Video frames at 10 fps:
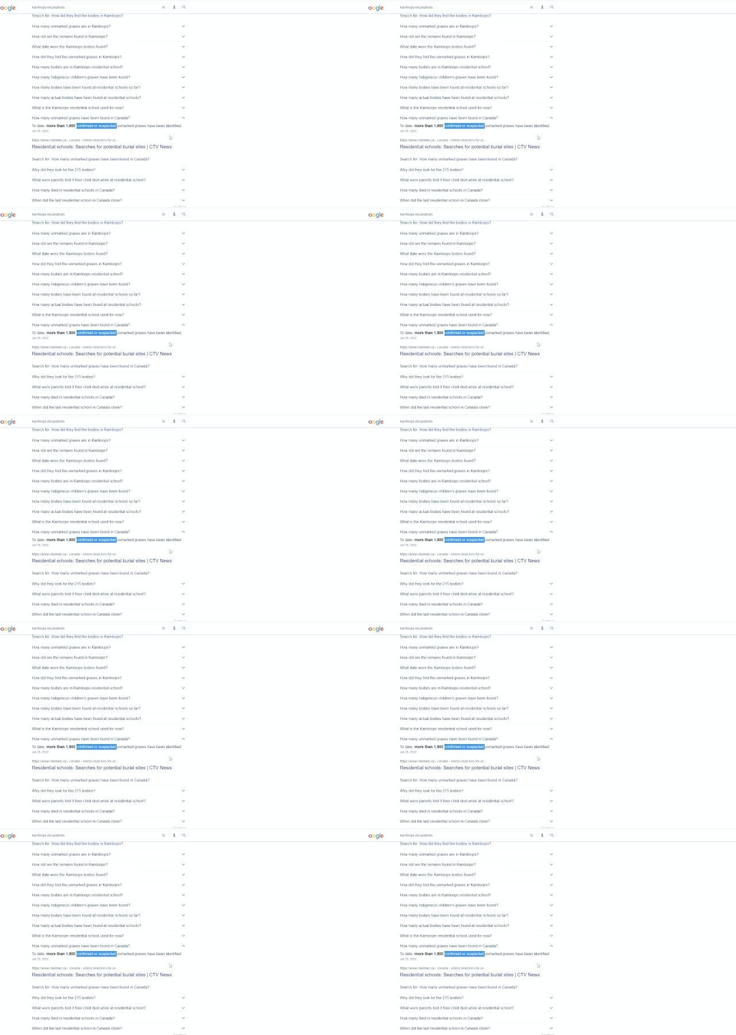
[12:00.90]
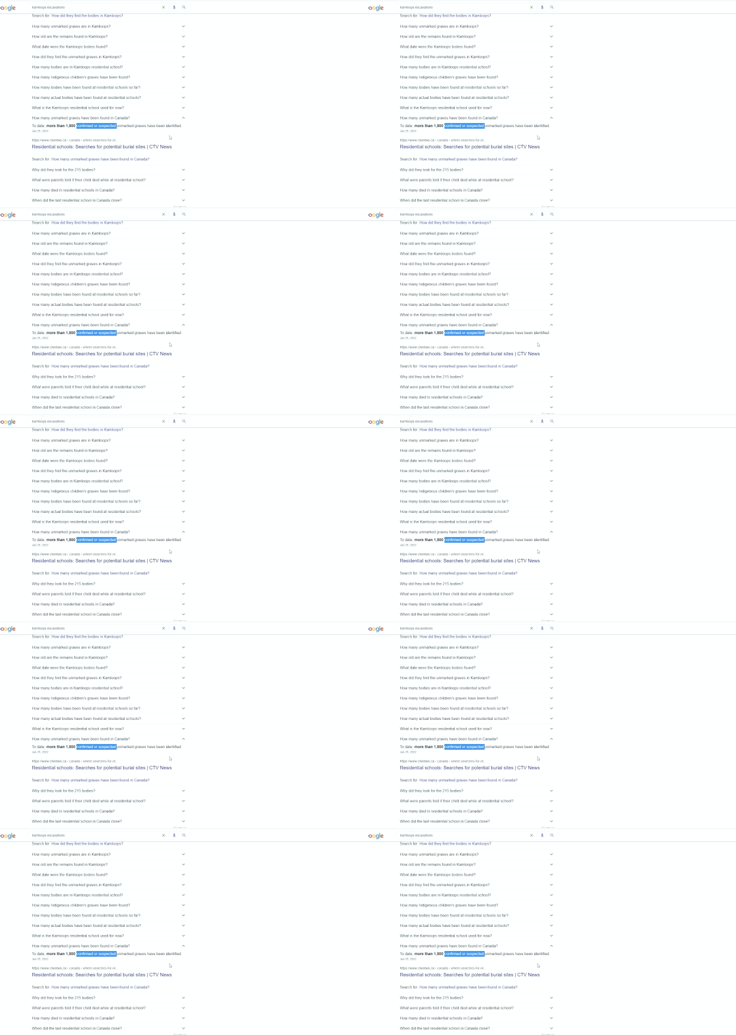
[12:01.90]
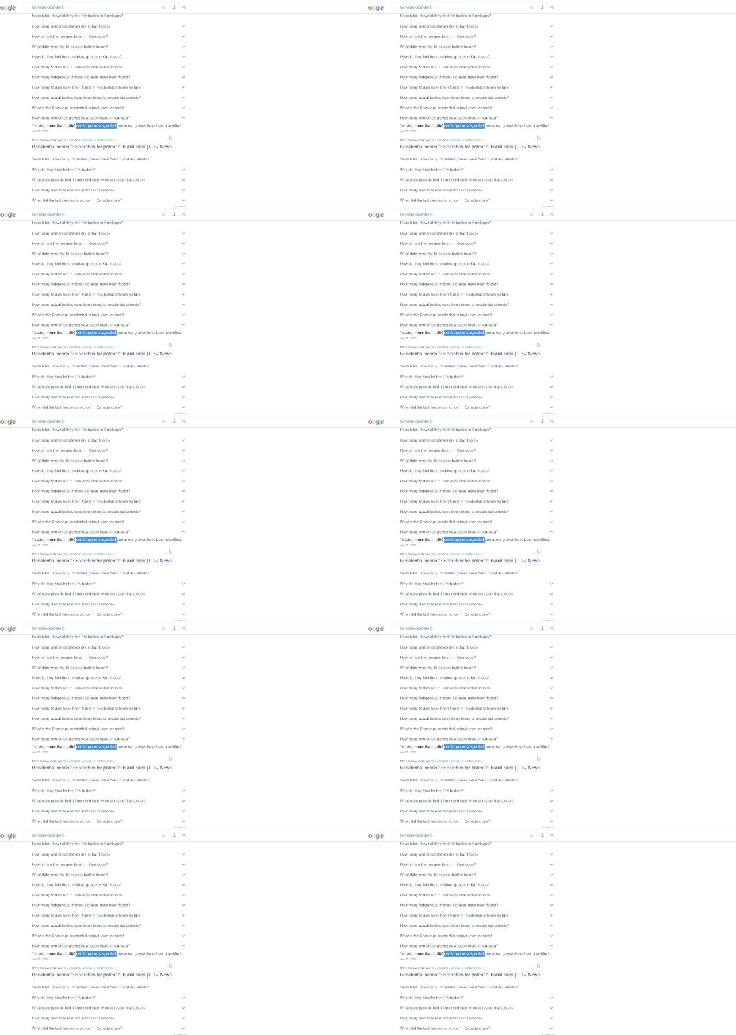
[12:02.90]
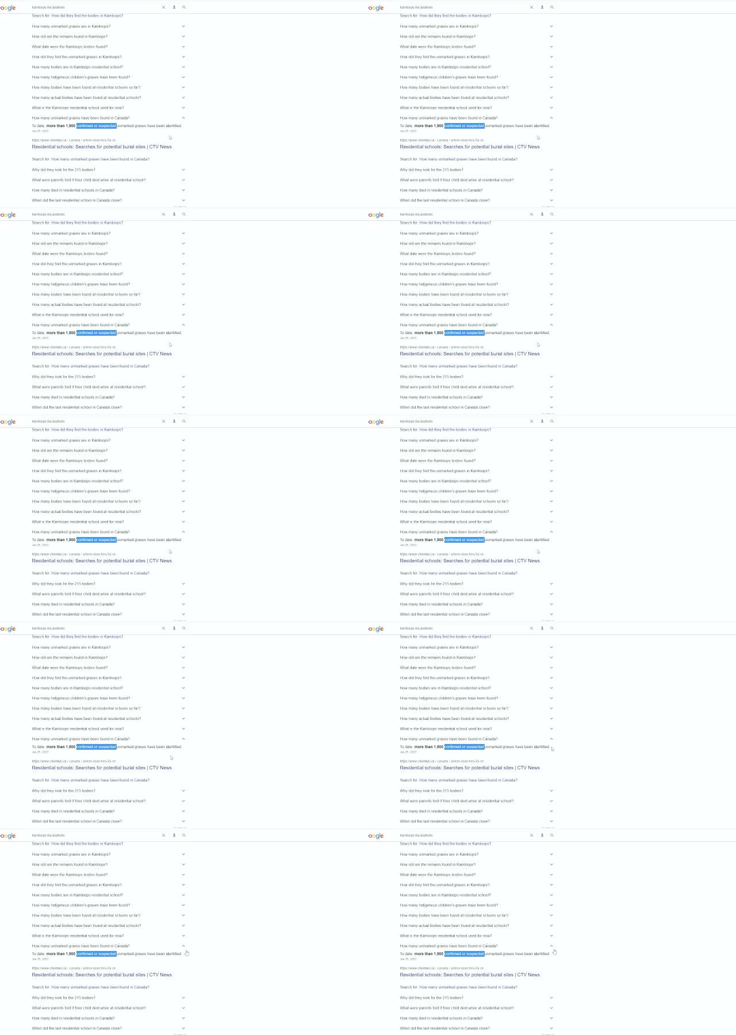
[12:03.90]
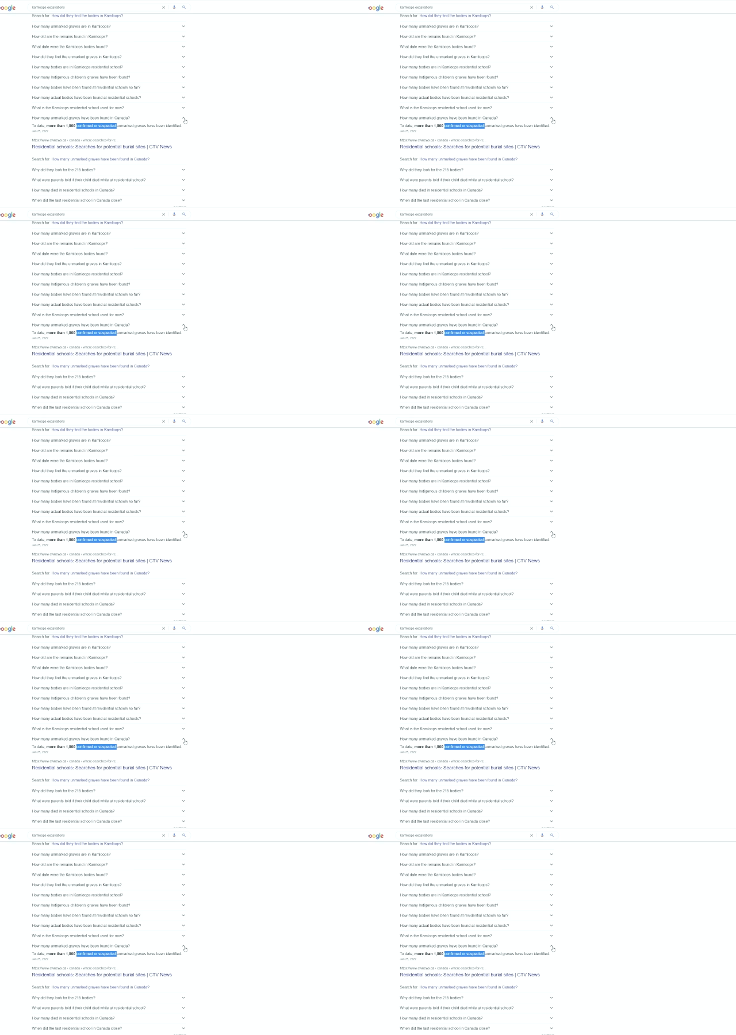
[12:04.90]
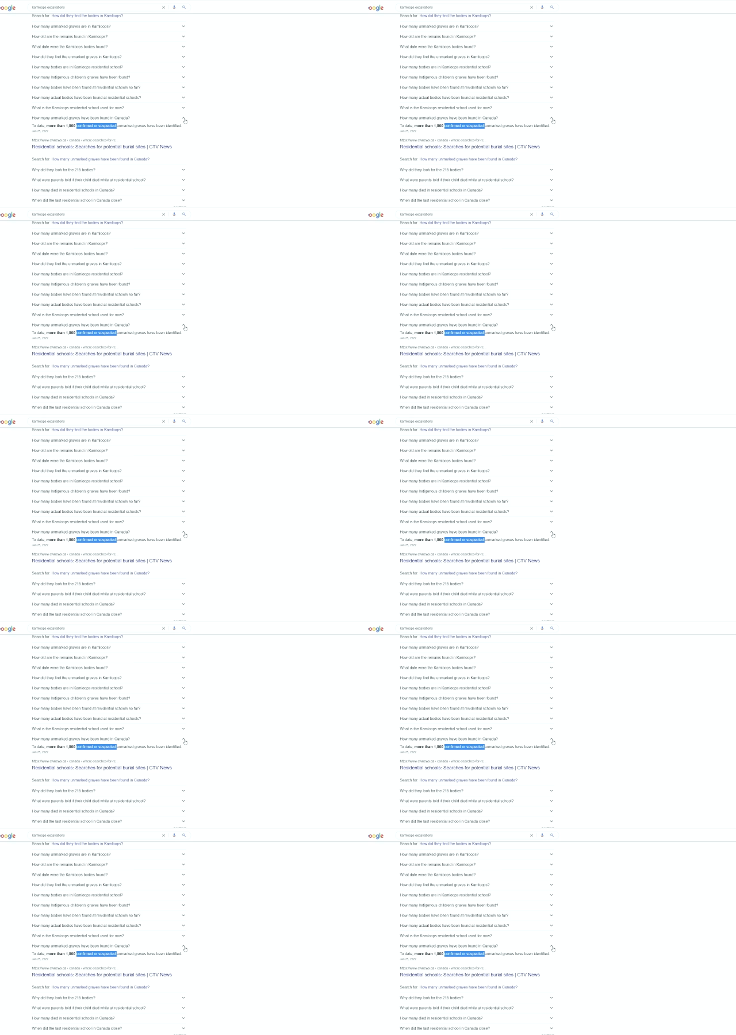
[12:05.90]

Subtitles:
(no speaker visible)